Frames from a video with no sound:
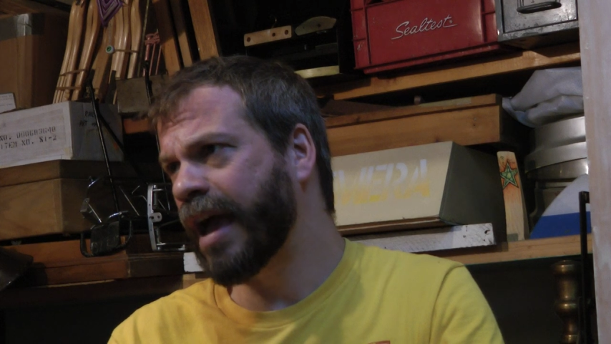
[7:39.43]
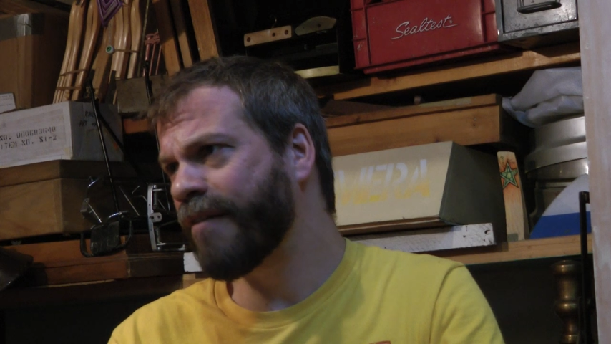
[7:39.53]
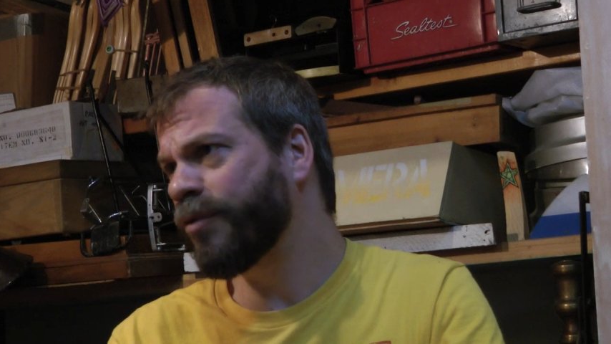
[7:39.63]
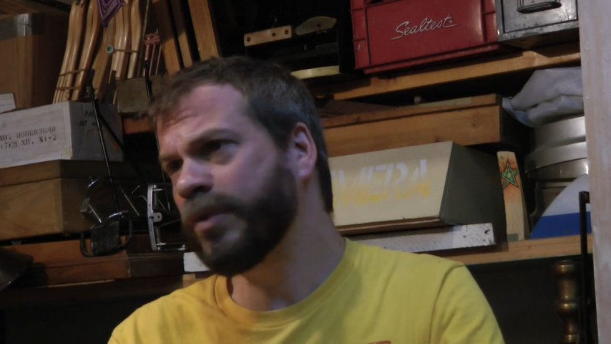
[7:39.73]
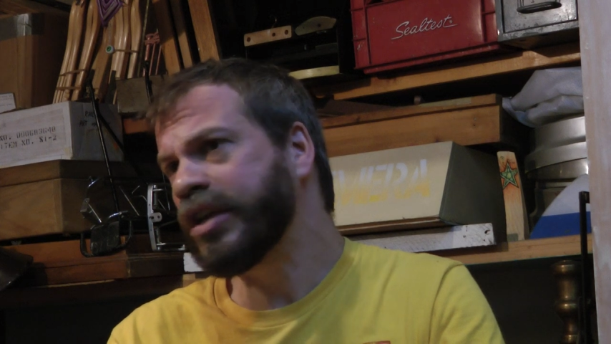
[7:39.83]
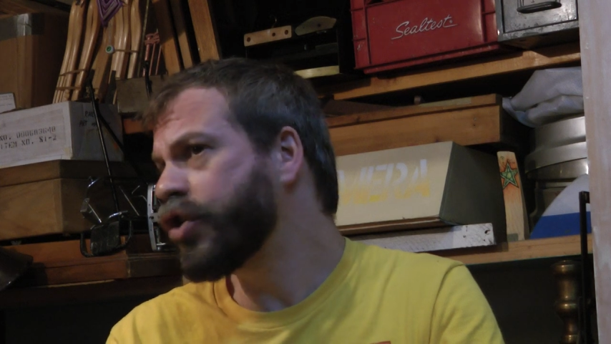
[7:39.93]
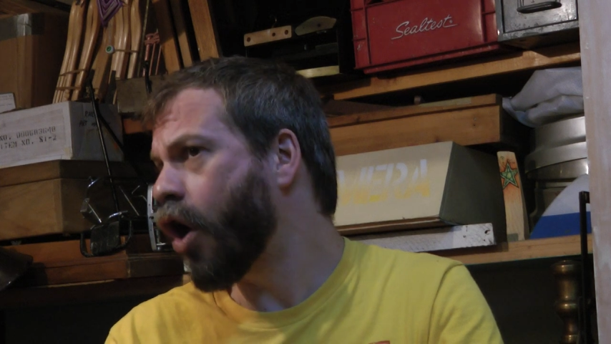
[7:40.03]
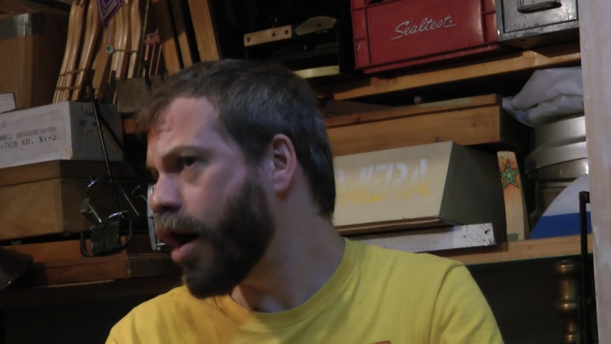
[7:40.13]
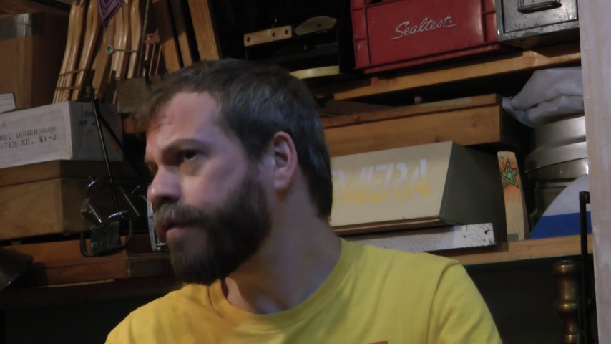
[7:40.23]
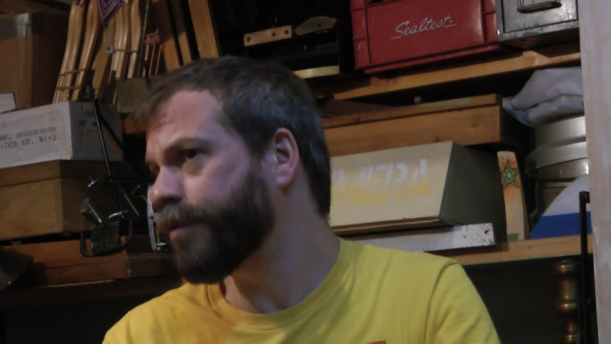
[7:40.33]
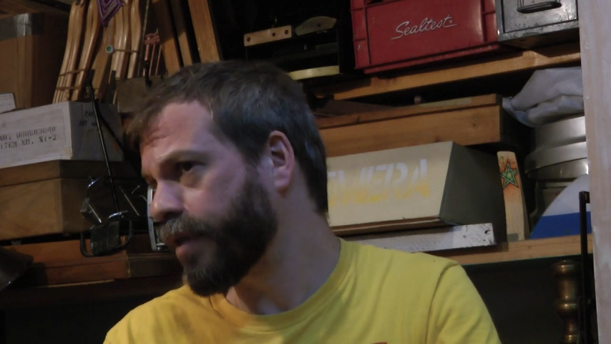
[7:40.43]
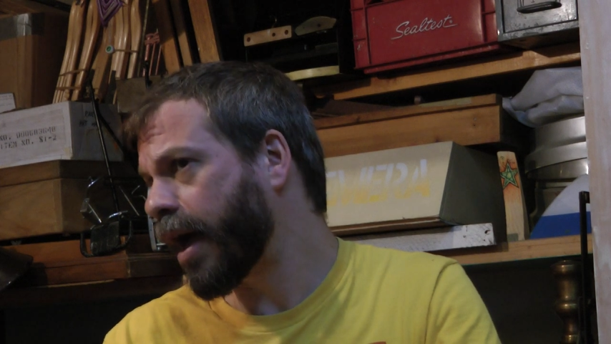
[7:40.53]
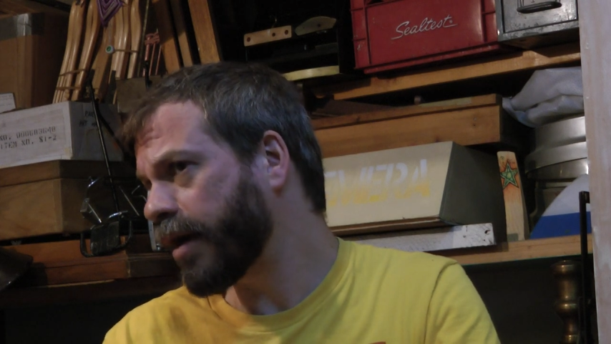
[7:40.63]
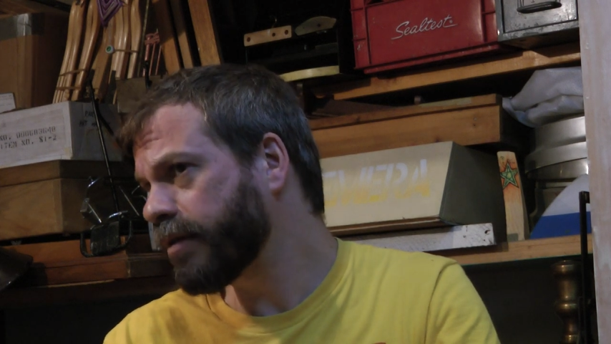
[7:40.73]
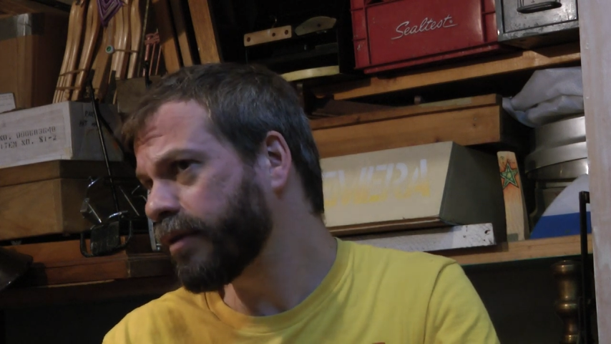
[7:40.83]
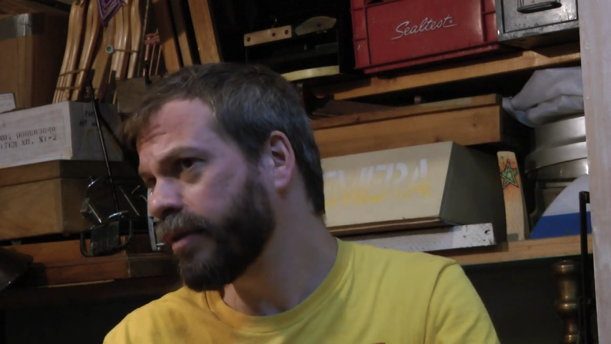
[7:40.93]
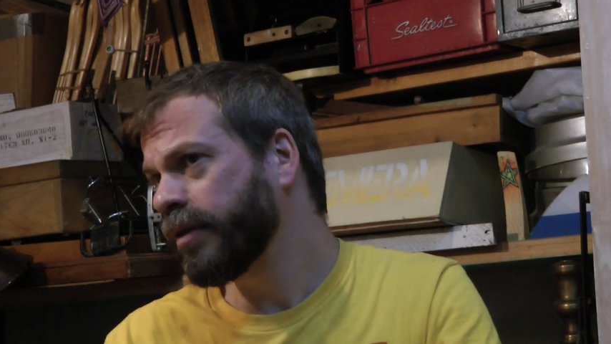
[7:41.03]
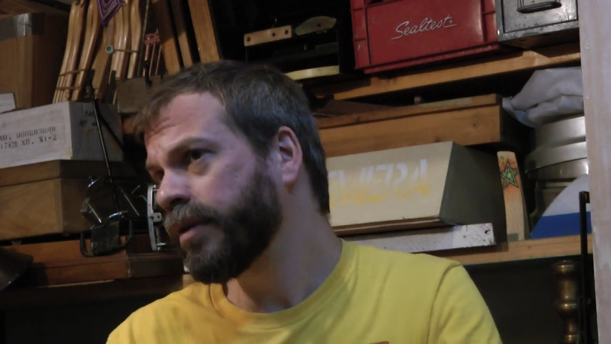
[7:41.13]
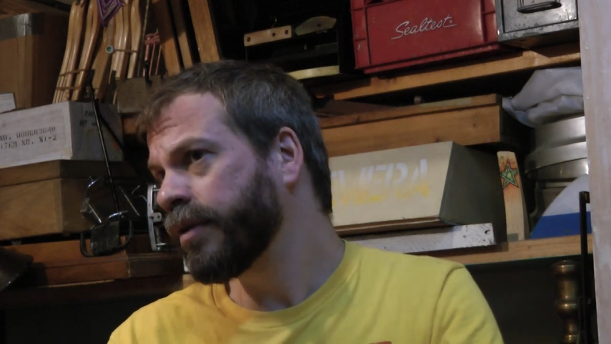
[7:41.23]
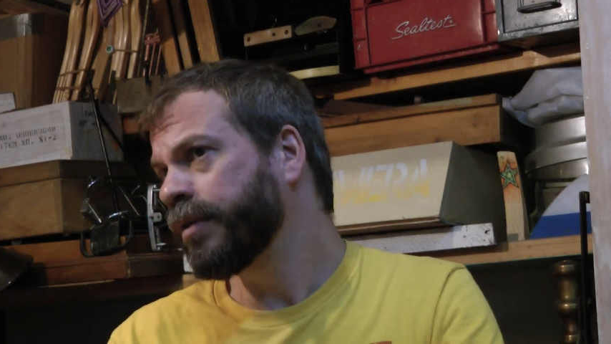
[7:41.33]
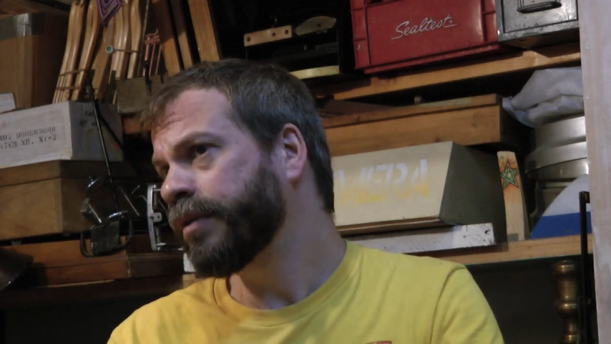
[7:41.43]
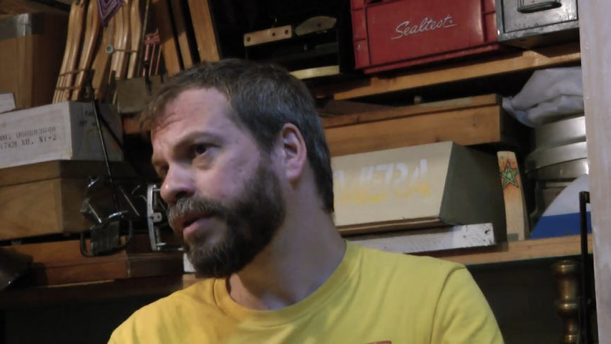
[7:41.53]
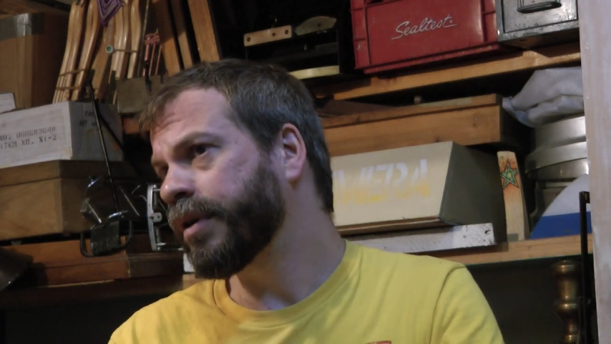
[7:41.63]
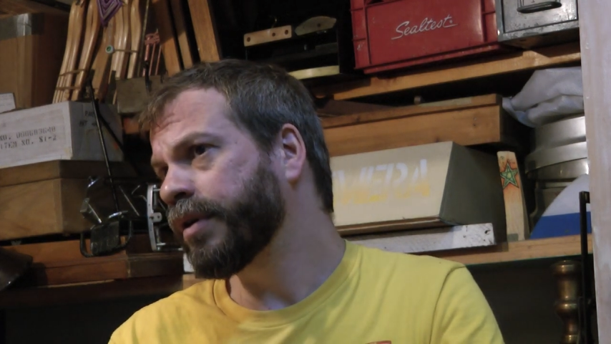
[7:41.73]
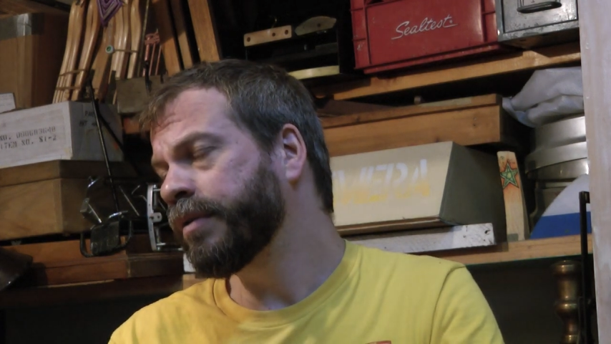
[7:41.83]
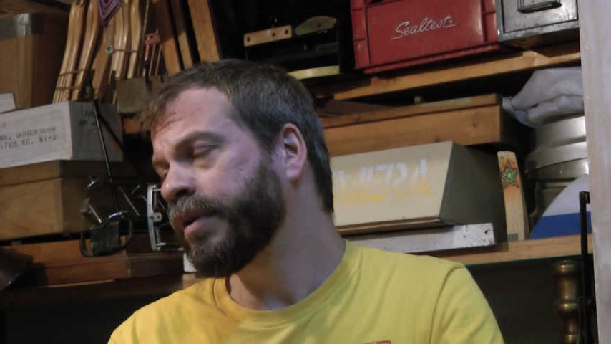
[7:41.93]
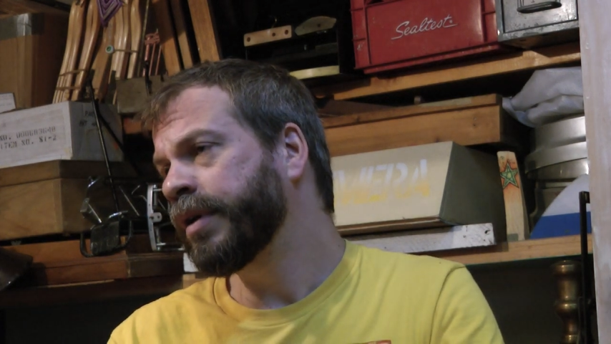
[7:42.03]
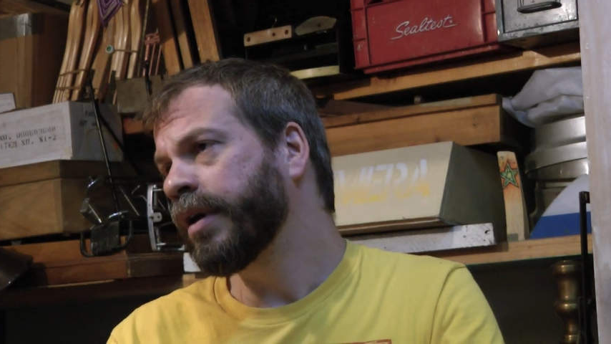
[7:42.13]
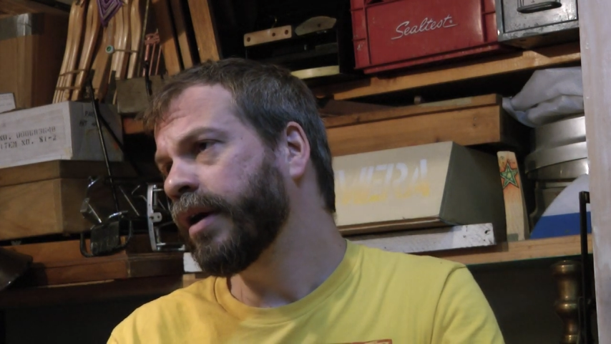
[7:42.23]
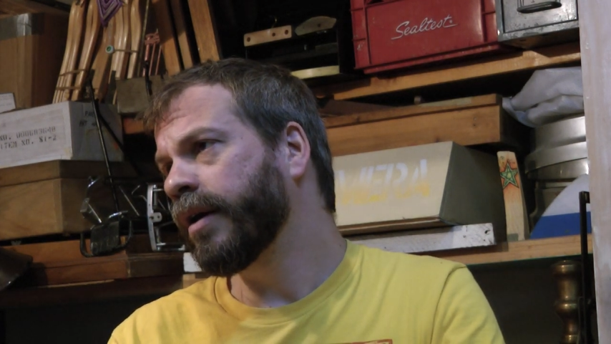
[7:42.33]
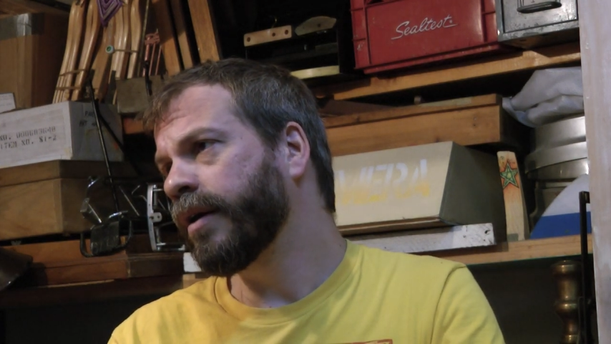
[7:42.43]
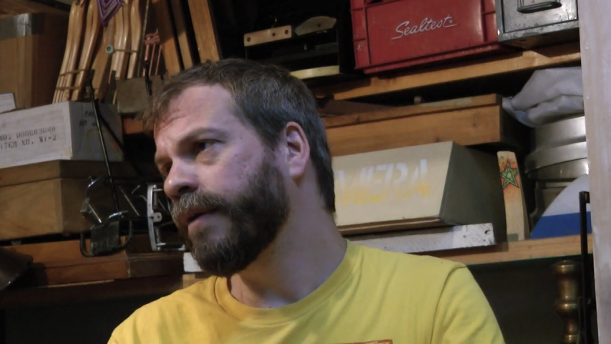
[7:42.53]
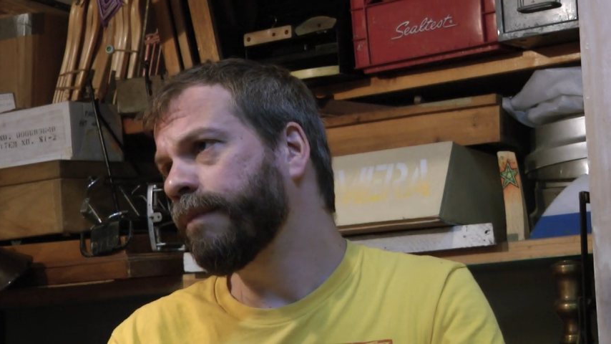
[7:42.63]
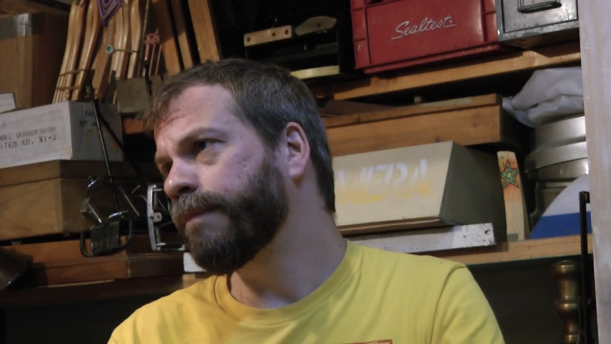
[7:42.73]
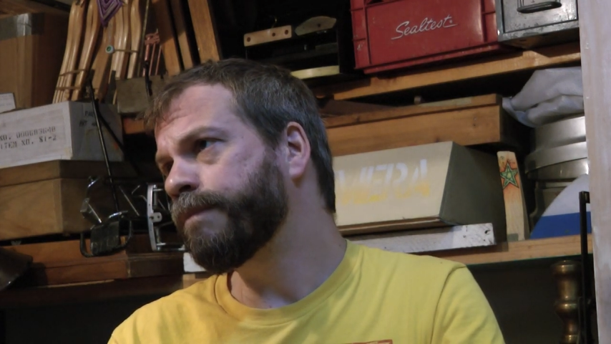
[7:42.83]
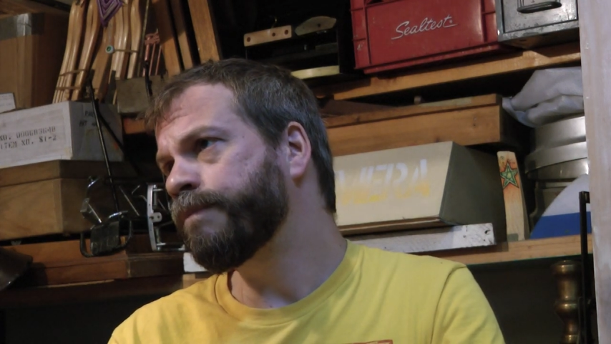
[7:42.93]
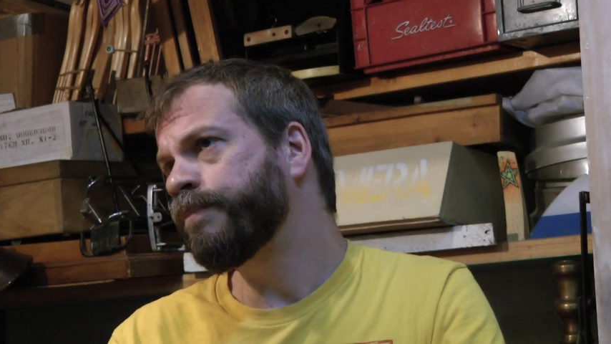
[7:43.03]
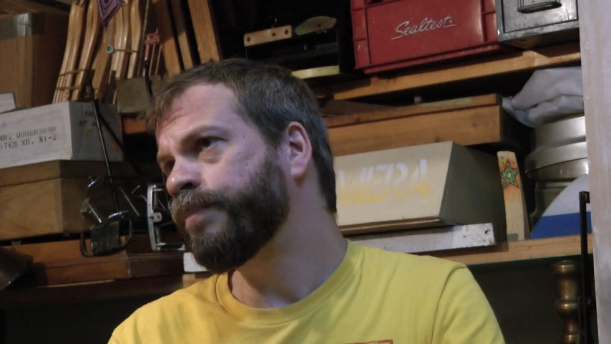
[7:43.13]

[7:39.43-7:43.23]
I haven't really gone for that, you know. Um,